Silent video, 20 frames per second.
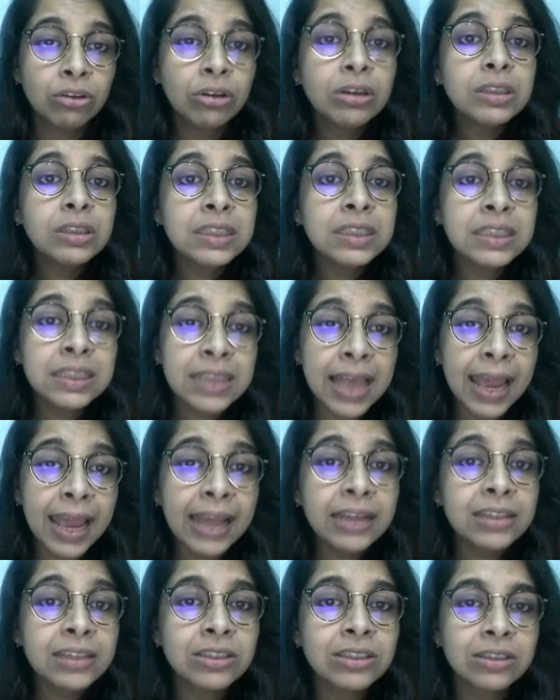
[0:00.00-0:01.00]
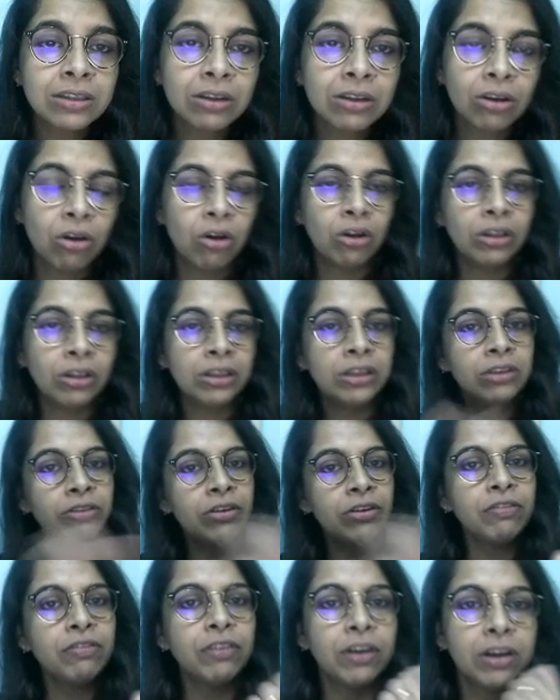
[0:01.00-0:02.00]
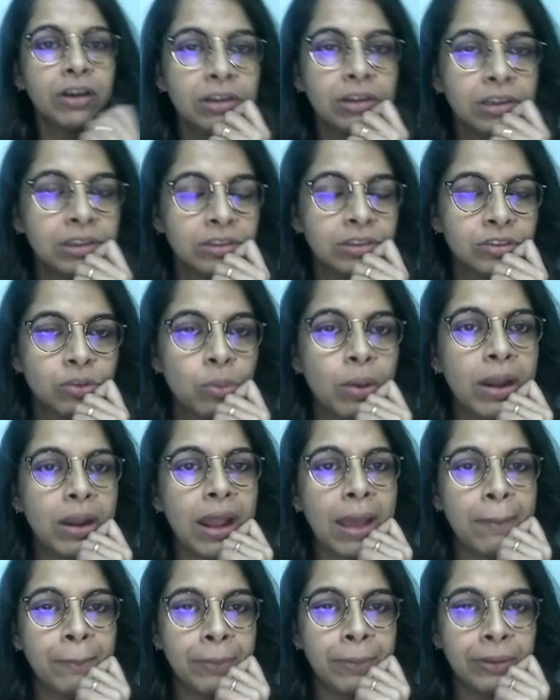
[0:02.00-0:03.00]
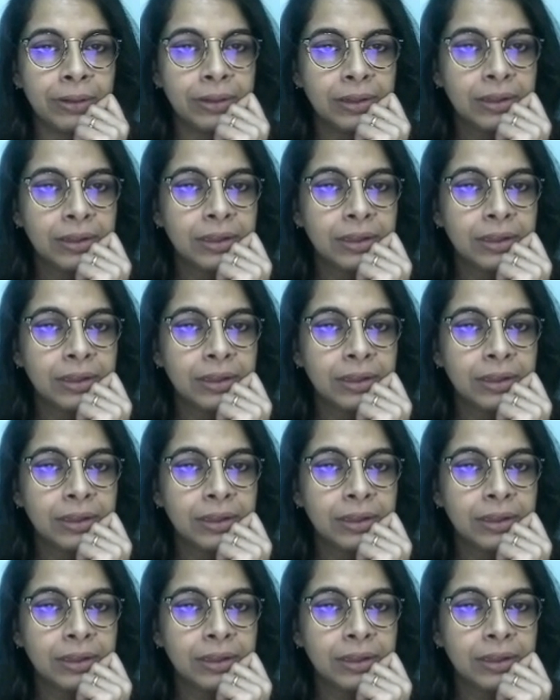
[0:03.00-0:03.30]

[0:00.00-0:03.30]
set on the river. So what happened?